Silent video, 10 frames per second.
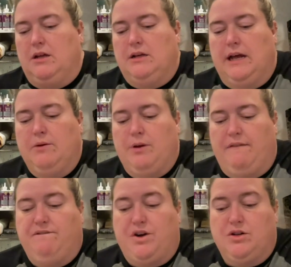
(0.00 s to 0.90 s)
got it when I
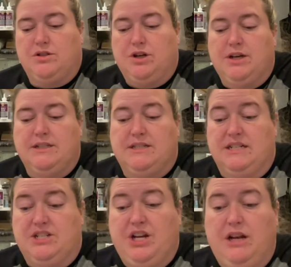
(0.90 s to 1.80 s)
first started
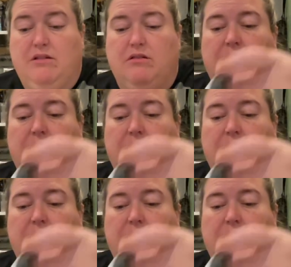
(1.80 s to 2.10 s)
stitching.